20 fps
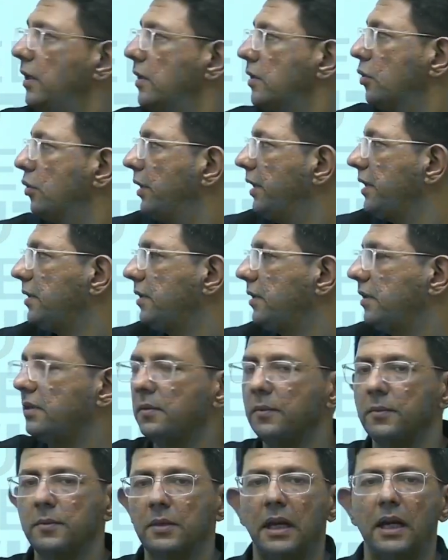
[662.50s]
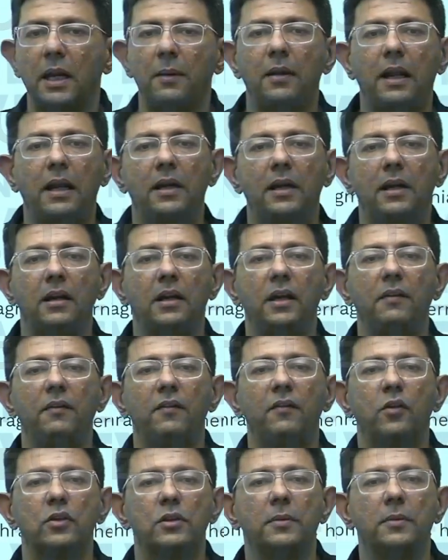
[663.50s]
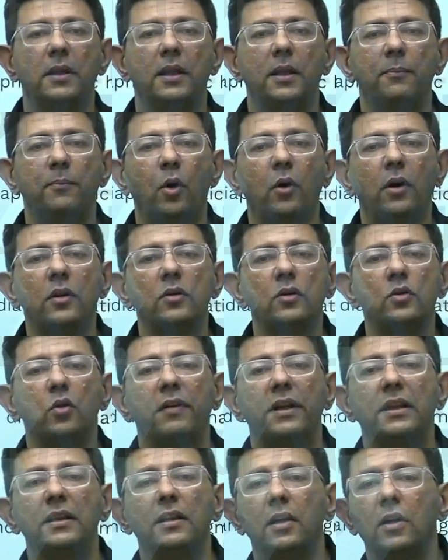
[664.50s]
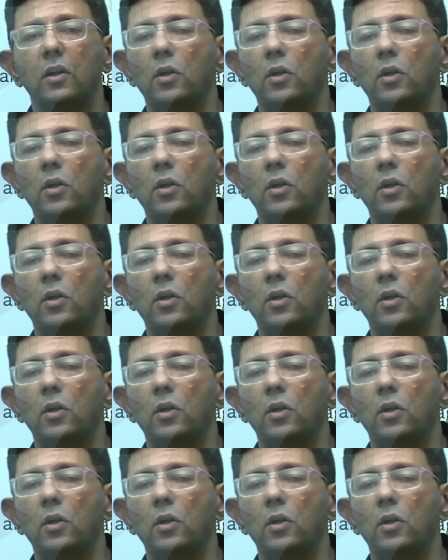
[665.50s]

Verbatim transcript: So this slide I'm leaving for something important. So when the